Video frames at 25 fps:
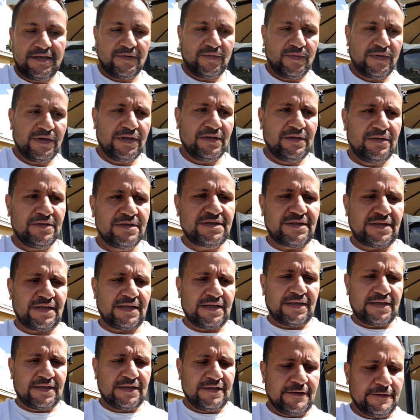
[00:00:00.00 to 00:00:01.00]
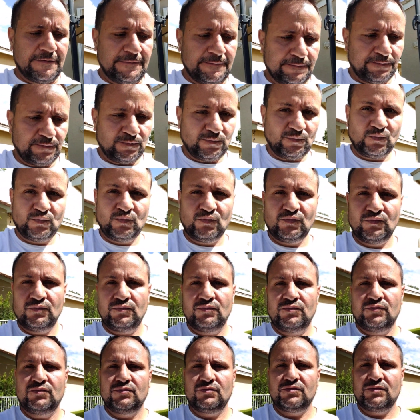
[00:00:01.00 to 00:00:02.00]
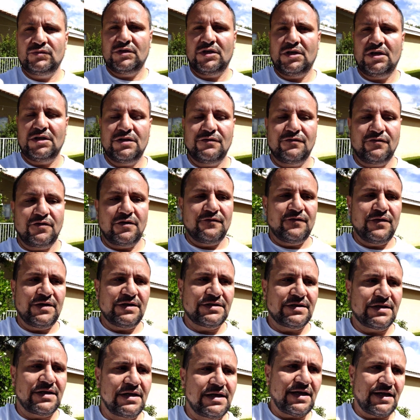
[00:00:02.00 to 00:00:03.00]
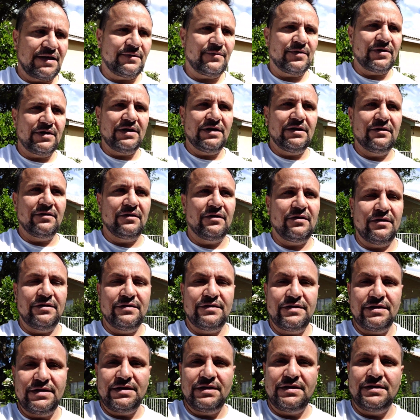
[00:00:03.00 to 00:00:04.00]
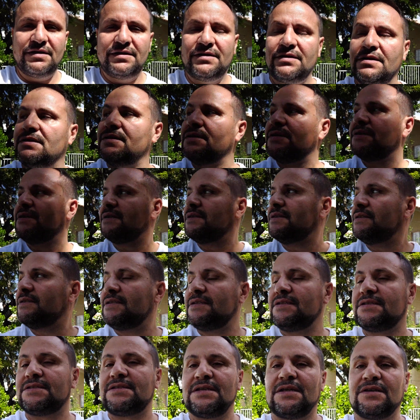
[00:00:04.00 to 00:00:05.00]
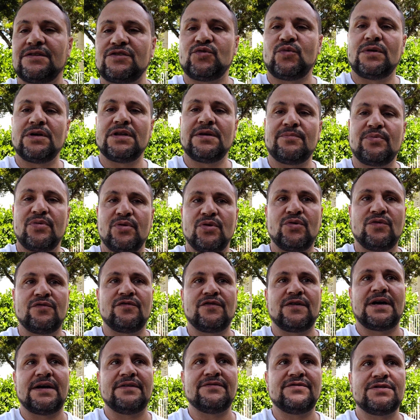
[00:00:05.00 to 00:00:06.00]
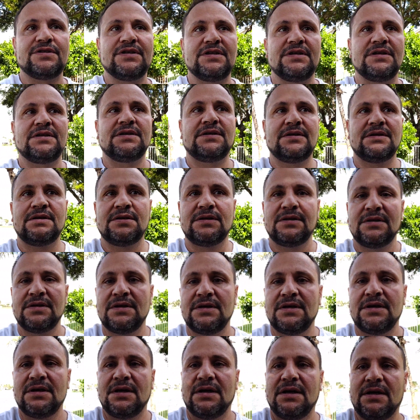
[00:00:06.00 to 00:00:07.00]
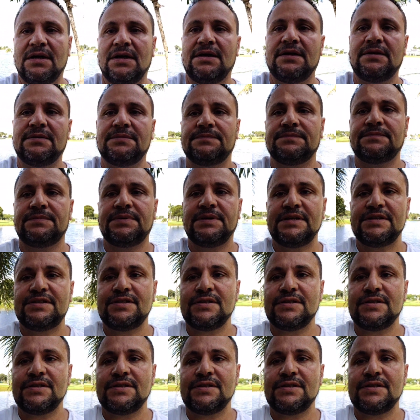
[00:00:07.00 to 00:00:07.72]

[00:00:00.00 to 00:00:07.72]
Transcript: what it looks like on the front-facing camera here on the TCL 20 Pro 5G. But